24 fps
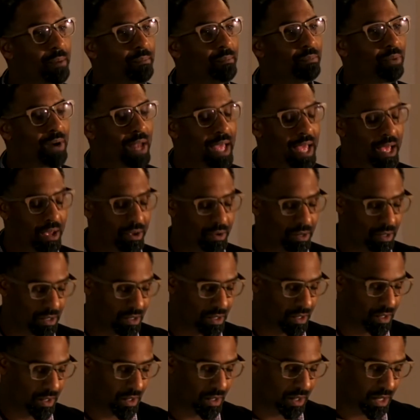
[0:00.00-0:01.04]
Brown
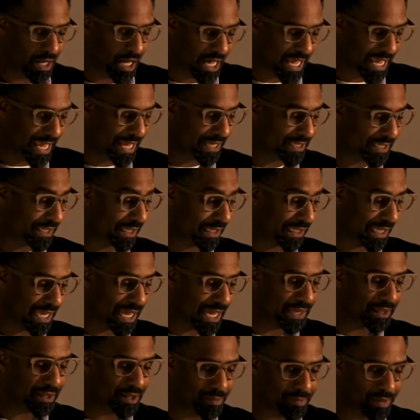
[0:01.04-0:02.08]
uh, Anti-Klan
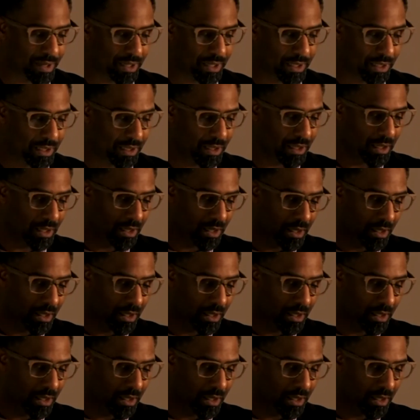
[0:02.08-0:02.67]
Committee.